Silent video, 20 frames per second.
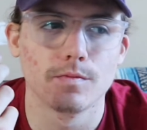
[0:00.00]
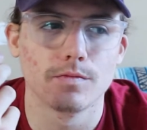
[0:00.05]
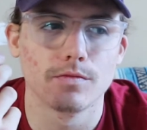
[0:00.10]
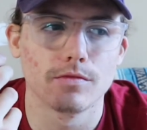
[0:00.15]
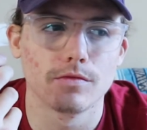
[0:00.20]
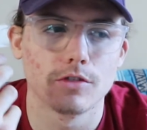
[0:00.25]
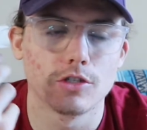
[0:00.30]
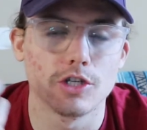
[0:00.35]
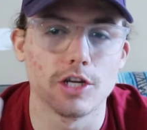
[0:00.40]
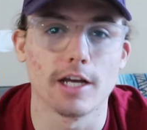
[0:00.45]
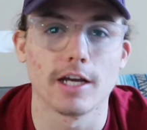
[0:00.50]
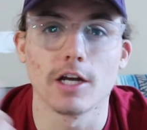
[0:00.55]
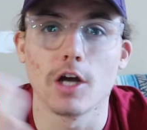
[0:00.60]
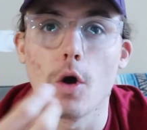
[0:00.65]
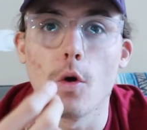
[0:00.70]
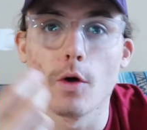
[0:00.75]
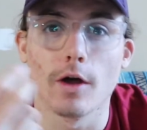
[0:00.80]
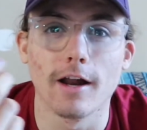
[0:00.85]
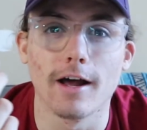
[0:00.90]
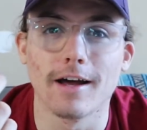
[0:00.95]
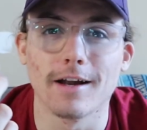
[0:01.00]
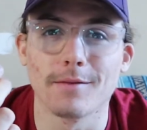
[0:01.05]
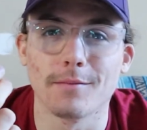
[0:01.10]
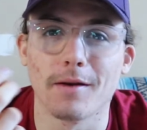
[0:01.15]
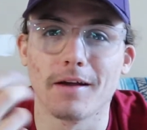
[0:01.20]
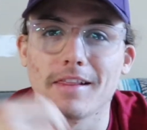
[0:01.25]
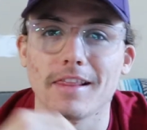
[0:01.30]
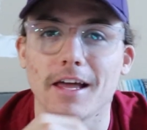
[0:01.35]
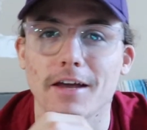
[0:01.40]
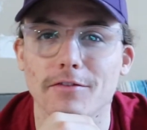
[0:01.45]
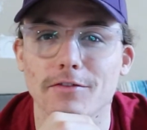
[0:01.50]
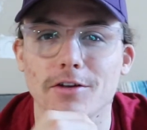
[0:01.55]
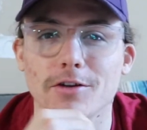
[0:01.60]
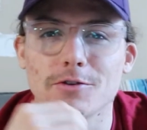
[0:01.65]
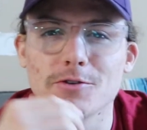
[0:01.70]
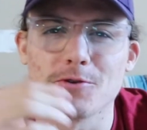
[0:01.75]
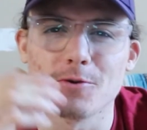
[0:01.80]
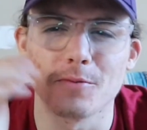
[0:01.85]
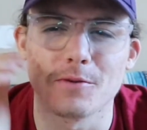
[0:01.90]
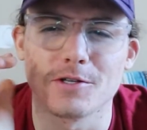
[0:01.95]
shit going on in my life,
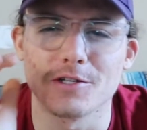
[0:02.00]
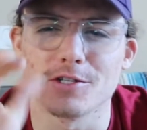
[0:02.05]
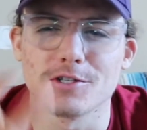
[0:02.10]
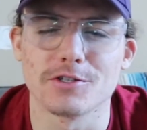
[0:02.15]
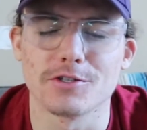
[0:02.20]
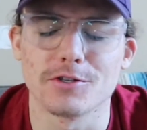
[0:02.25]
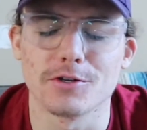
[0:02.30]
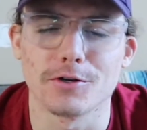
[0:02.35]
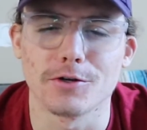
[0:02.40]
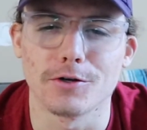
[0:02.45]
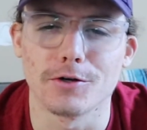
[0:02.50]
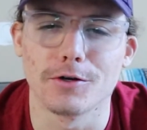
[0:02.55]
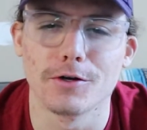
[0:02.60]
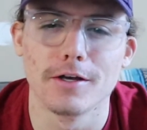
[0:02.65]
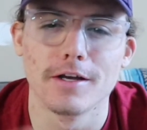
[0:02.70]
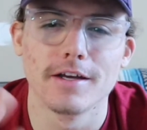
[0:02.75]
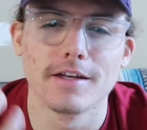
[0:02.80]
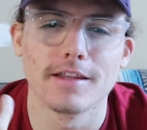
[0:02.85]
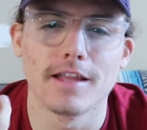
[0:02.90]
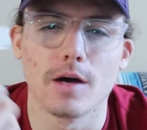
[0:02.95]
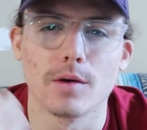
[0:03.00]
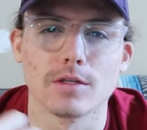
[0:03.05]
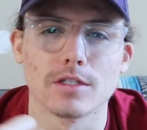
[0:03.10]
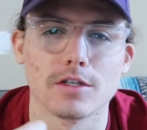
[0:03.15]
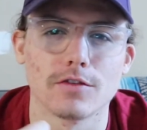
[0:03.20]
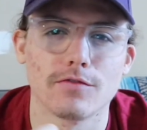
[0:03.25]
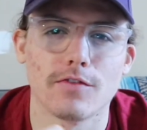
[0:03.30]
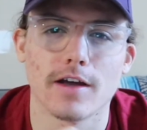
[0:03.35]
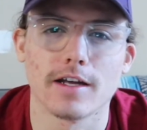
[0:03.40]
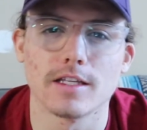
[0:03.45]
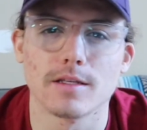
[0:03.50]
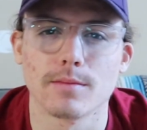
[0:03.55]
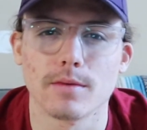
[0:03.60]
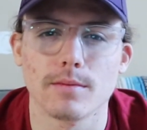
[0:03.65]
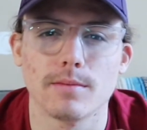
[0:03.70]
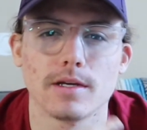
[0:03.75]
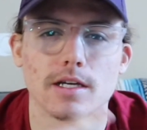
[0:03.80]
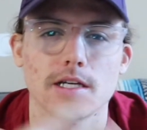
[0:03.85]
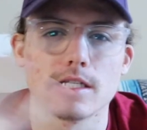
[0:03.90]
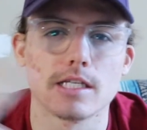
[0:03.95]
so much external that was affecting me
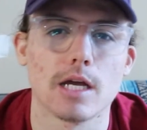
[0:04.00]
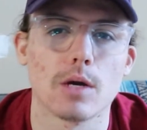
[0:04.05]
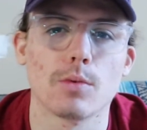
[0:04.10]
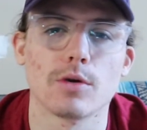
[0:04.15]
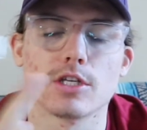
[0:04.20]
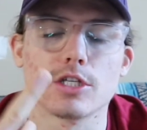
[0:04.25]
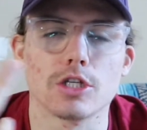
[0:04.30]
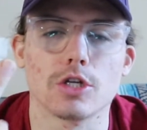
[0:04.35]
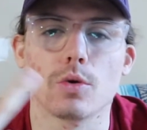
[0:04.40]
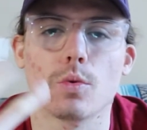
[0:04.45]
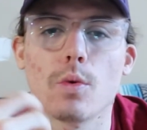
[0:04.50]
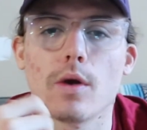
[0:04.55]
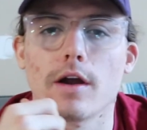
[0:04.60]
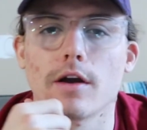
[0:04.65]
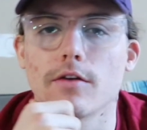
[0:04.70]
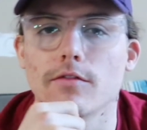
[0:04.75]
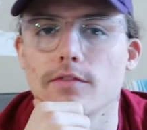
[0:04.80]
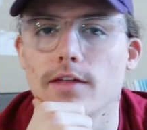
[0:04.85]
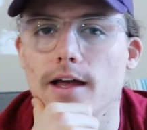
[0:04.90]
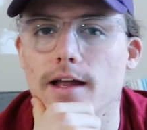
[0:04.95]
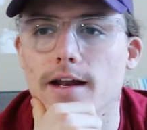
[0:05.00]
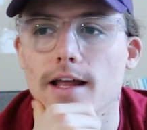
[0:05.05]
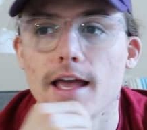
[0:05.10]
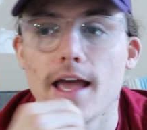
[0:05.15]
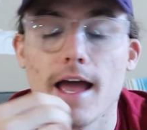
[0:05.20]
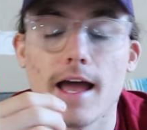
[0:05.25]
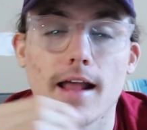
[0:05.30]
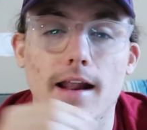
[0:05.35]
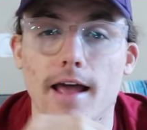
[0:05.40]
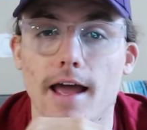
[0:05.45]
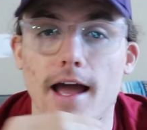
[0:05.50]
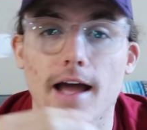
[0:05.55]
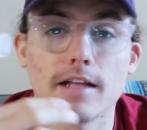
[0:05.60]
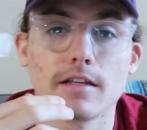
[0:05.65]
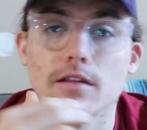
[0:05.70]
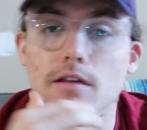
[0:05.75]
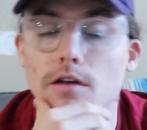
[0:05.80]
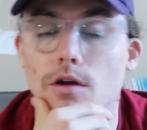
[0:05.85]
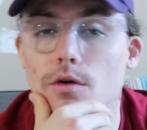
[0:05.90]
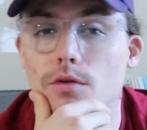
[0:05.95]
because I wasn't aware of that. And I had
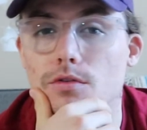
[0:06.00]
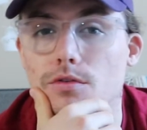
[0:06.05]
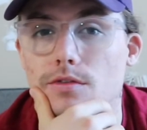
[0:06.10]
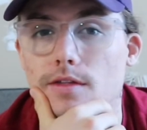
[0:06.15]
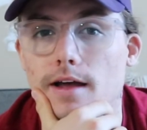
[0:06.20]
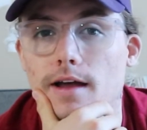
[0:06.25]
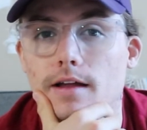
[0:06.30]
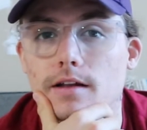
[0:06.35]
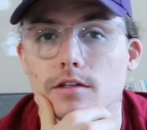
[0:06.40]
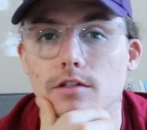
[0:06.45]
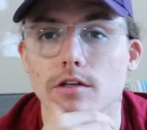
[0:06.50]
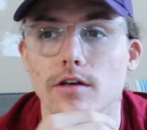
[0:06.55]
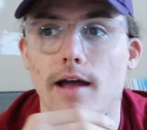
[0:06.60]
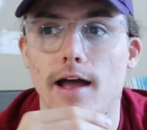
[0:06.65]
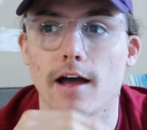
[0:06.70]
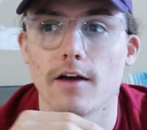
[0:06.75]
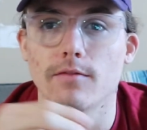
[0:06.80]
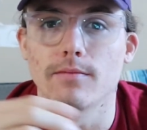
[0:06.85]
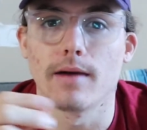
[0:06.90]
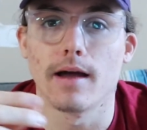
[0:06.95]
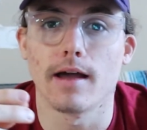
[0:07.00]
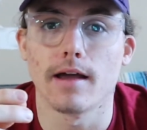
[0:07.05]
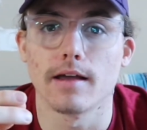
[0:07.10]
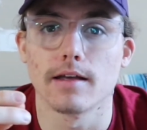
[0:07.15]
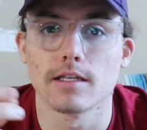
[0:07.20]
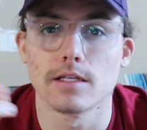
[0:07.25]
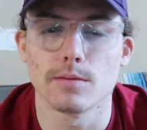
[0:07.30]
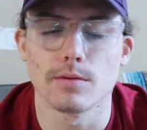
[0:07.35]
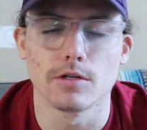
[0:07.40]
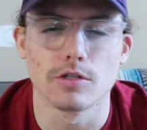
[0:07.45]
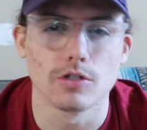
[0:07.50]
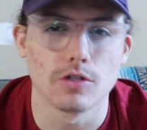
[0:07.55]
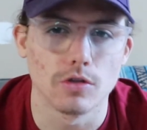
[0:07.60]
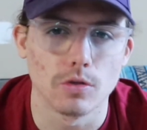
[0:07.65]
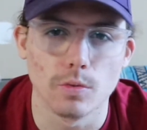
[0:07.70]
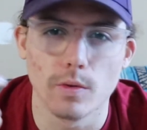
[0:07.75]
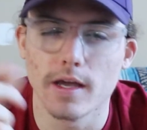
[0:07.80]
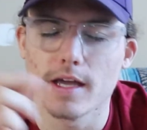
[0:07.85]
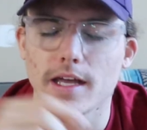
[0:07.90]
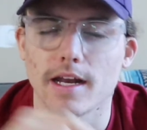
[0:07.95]
to go through that to have my spiritual
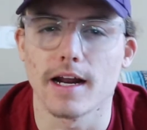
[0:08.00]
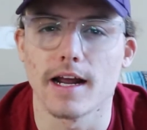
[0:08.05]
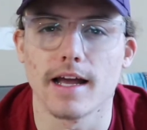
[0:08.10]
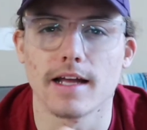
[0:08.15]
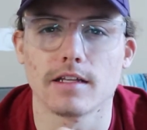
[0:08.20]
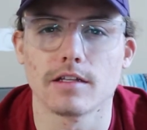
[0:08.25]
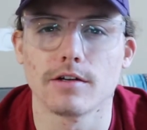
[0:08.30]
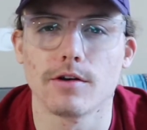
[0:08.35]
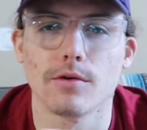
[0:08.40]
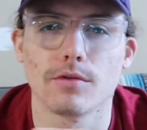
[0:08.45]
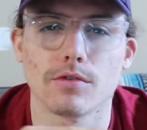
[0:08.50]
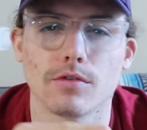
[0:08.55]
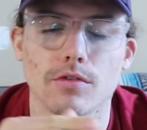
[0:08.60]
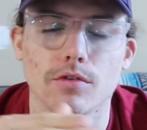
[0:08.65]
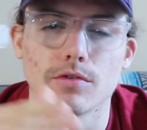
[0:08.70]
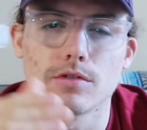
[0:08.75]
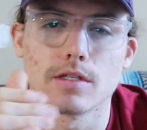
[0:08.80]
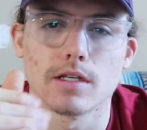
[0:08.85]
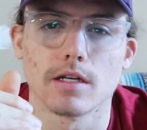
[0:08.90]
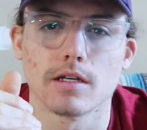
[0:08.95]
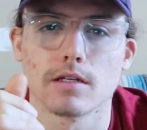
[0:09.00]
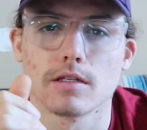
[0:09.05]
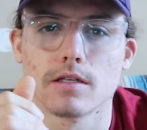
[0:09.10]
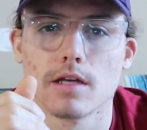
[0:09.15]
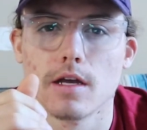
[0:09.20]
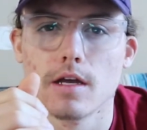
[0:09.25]
awakening. I had to go through those things